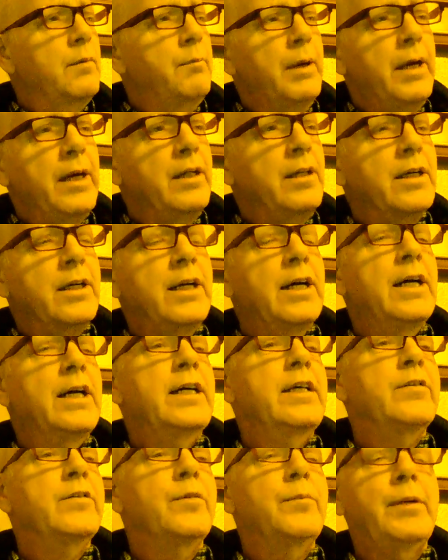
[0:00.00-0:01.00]

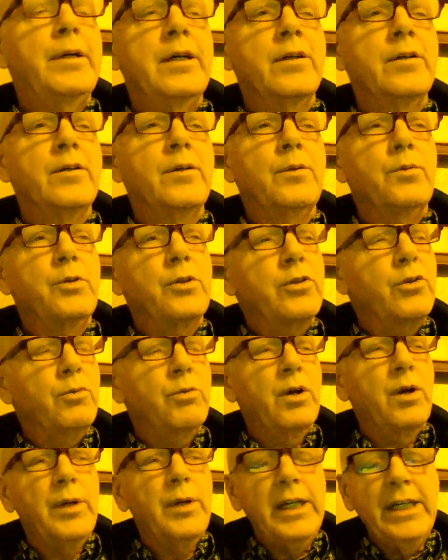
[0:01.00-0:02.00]
Malachi is about, which is
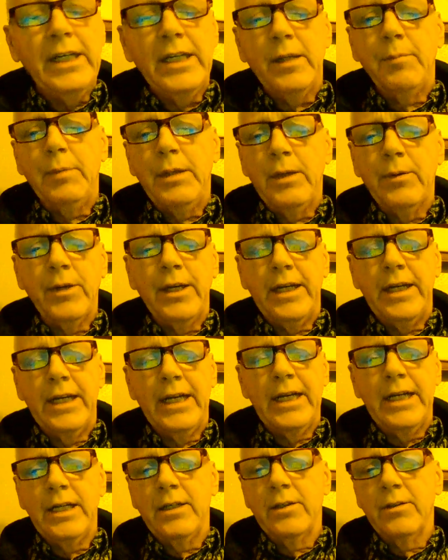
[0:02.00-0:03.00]
where we need to be right
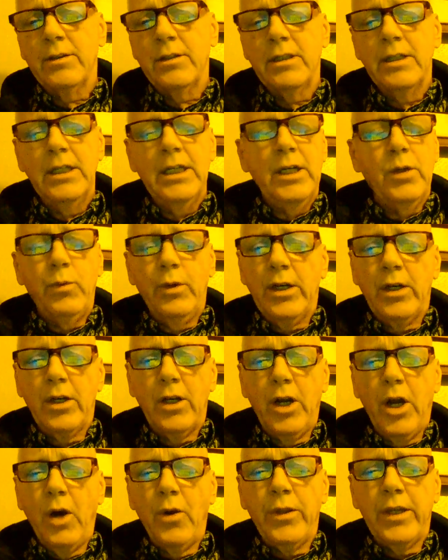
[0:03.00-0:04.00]
now. We
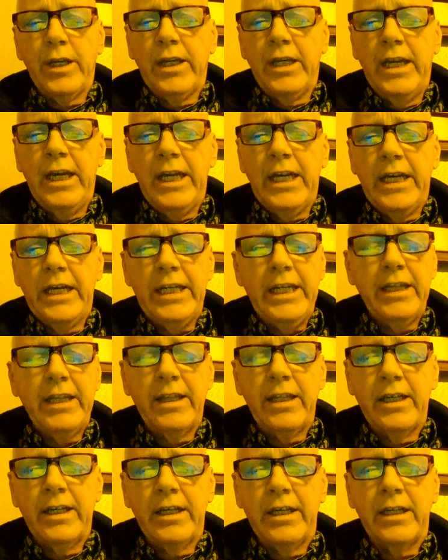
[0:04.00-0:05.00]
don't owe the king
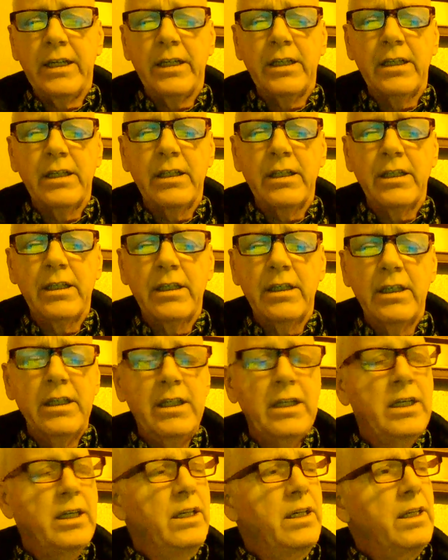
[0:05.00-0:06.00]
anything.
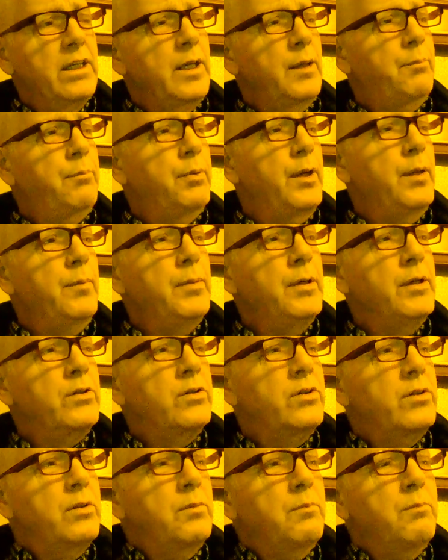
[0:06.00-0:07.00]
They pretty
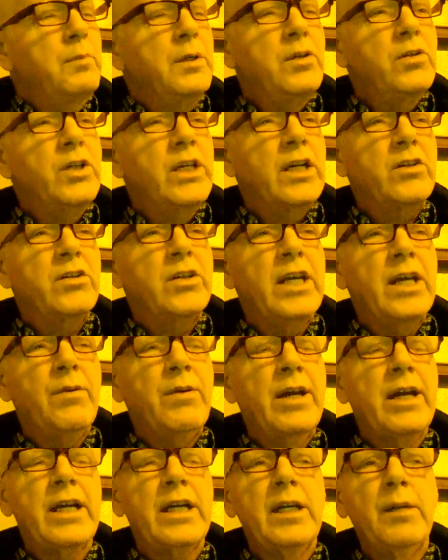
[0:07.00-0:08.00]
much, Meshach,
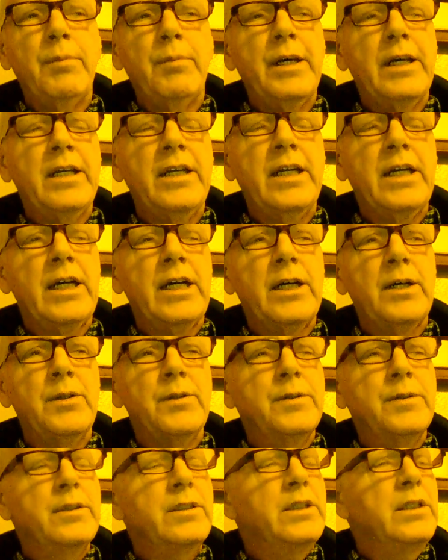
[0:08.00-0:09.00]
Shadrach, and Abednego
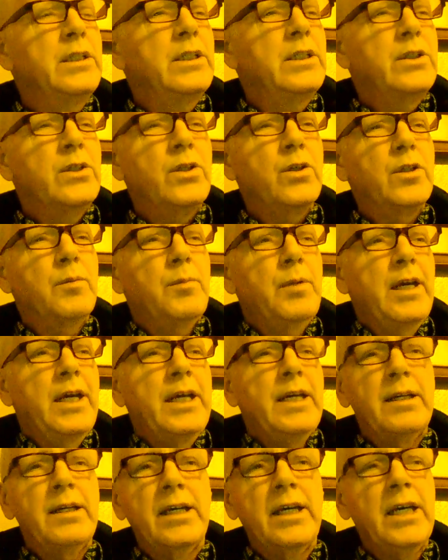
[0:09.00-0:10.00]
told him,
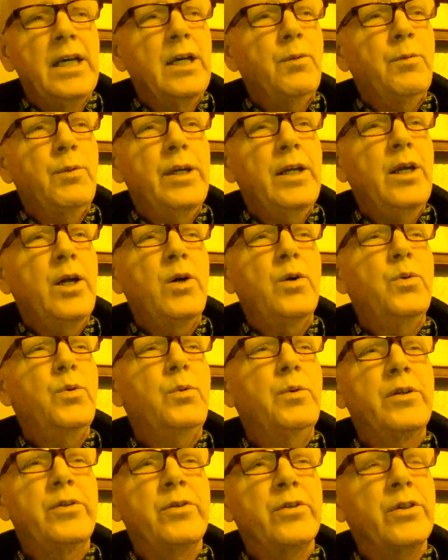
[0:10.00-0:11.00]
hey, king, we know
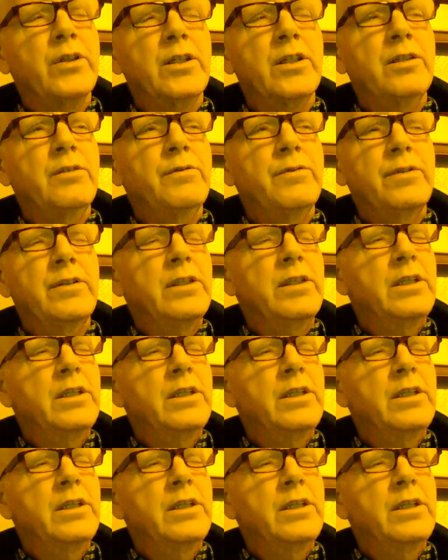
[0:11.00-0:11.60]
who we serve.